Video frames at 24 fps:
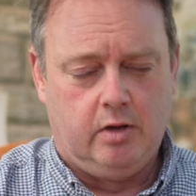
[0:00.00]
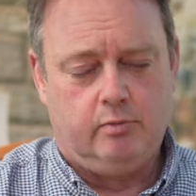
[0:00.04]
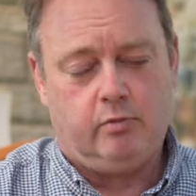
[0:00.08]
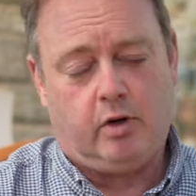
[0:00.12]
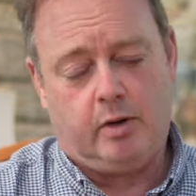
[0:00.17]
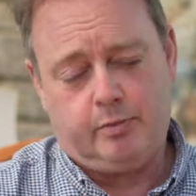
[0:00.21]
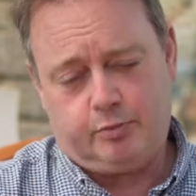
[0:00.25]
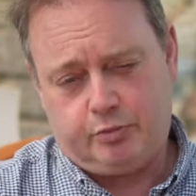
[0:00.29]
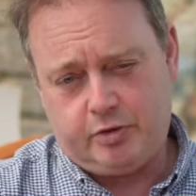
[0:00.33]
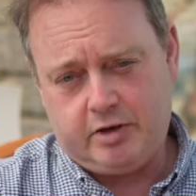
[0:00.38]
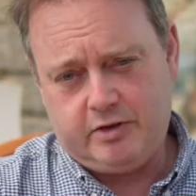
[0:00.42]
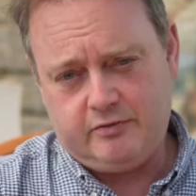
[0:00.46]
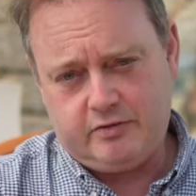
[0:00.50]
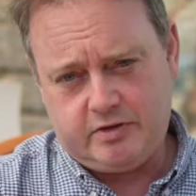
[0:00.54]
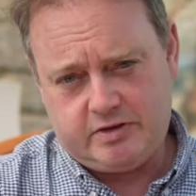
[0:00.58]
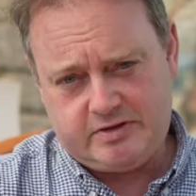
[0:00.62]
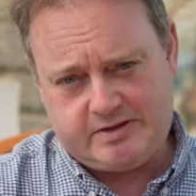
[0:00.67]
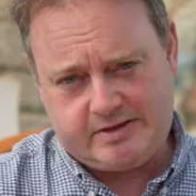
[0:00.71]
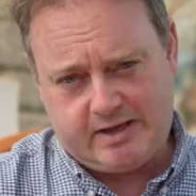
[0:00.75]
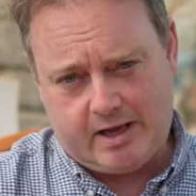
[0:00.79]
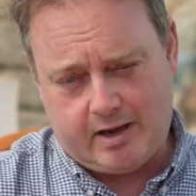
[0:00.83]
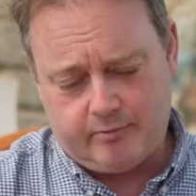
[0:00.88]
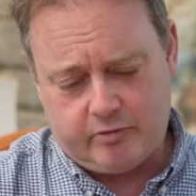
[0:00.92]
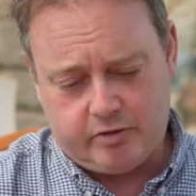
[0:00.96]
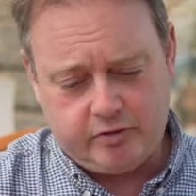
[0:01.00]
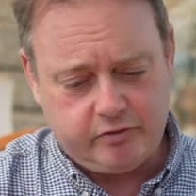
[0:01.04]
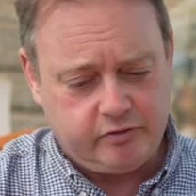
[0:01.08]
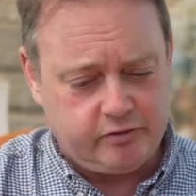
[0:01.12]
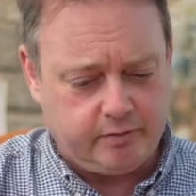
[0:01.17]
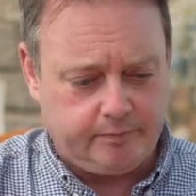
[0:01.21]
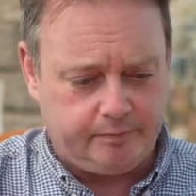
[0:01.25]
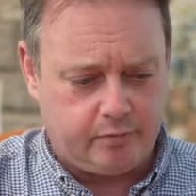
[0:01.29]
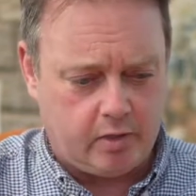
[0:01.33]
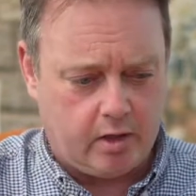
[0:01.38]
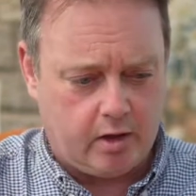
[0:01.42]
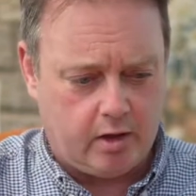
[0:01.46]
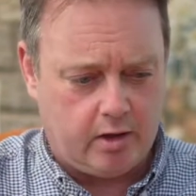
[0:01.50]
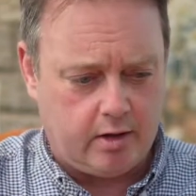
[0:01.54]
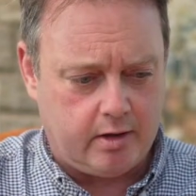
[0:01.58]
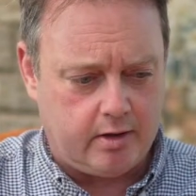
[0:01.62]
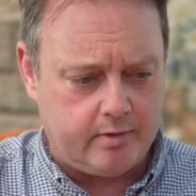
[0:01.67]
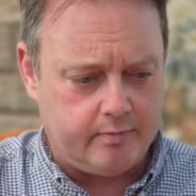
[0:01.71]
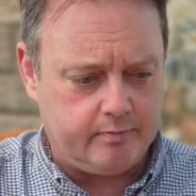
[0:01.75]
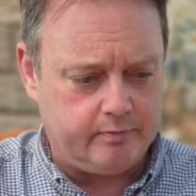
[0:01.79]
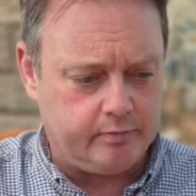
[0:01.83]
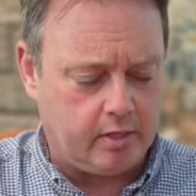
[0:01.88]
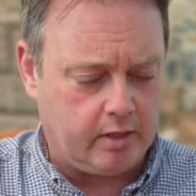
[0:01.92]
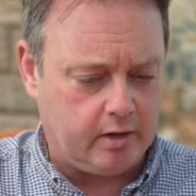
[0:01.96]
my previous cameras,
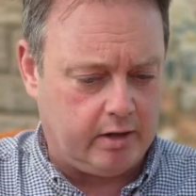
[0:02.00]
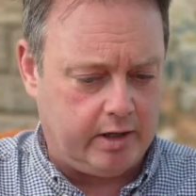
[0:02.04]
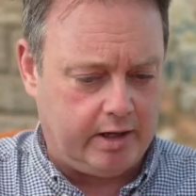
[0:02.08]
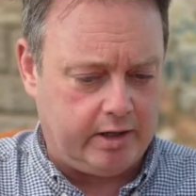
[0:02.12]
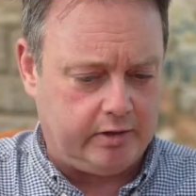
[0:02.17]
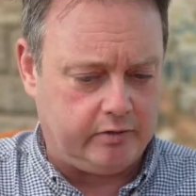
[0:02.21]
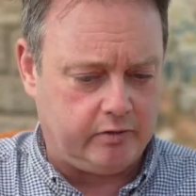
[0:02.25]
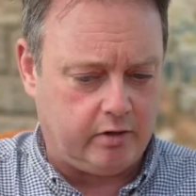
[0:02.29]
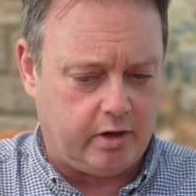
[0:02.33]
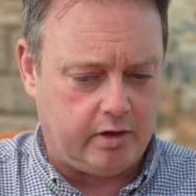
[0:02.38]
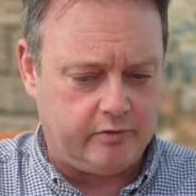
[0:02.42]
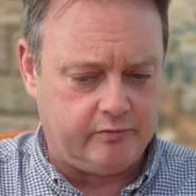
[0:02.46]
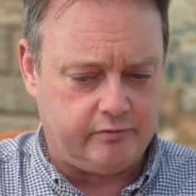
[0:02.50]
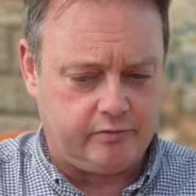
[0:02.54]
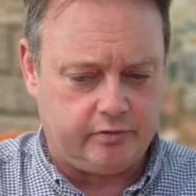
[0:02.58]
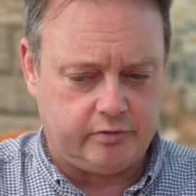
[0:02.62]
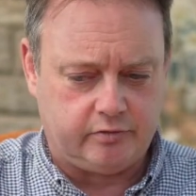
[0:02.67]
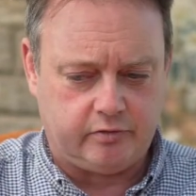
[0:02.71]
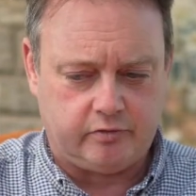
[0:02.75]
and I've